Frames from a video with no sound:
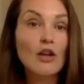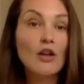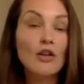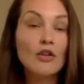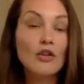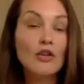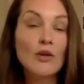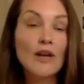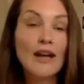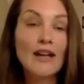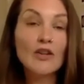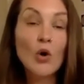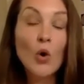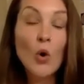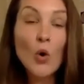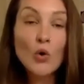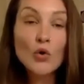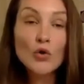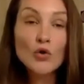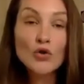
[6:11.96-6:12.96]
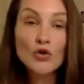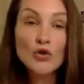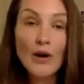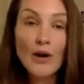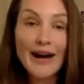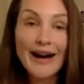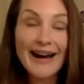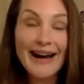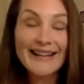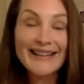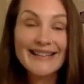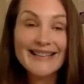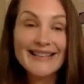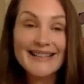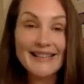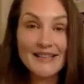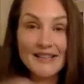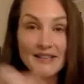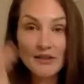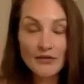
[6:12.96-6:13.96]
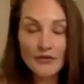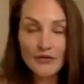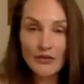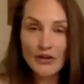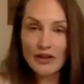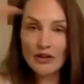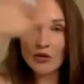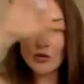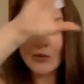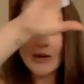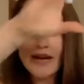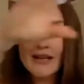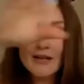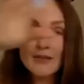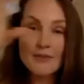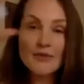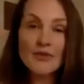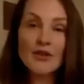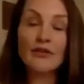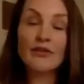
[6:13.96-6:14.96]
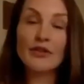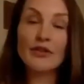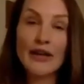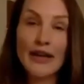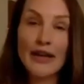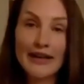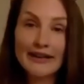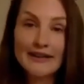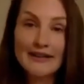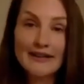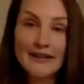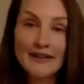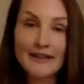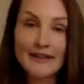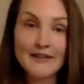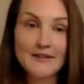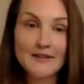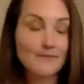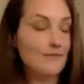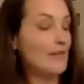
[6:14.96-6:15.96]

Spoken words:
You can also access different realms of realities.